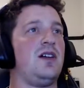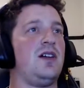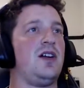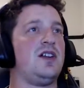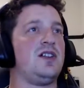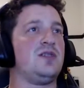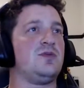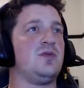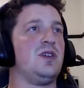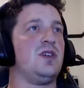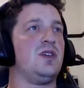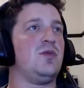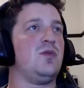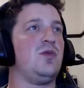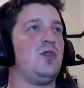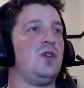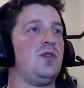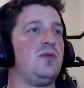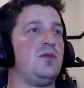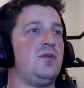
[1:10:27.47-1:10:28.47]
I just wonder
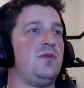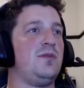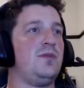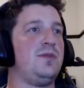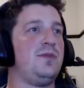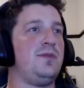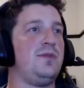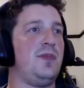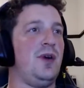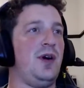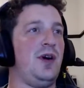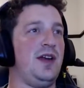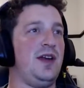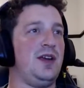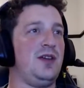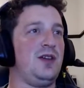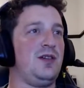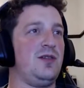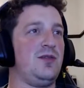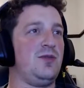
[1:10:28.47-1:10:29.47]
what
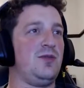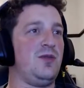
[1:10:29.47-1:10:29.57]
buying